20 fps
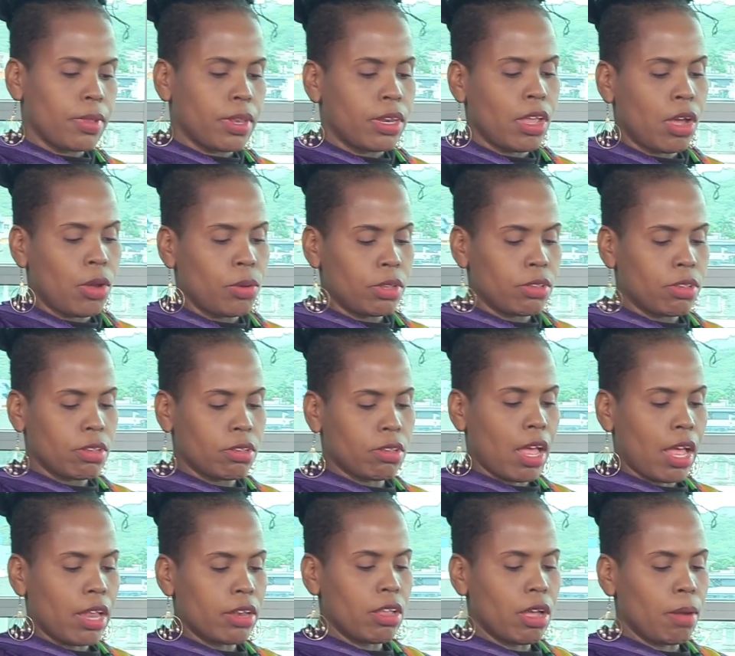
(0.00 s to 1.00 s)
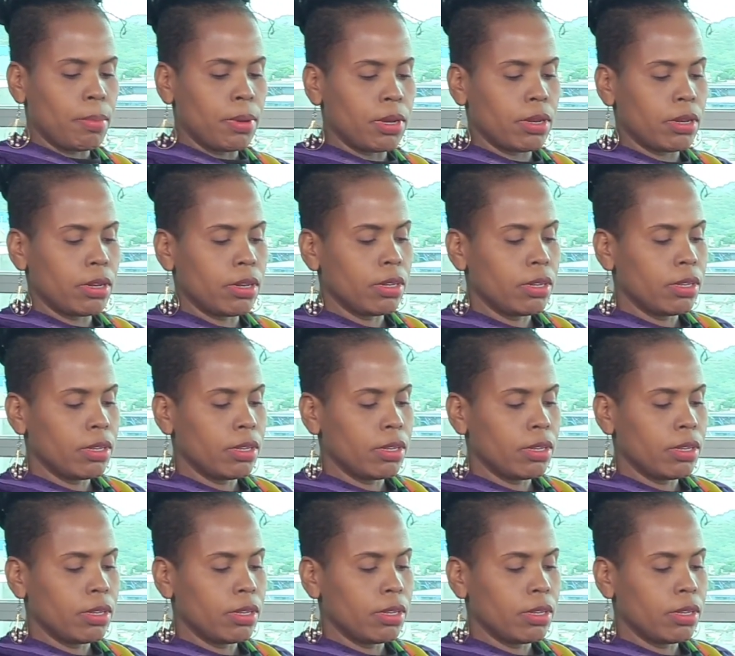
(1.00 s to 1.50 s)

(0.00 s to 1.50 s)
Now this is that double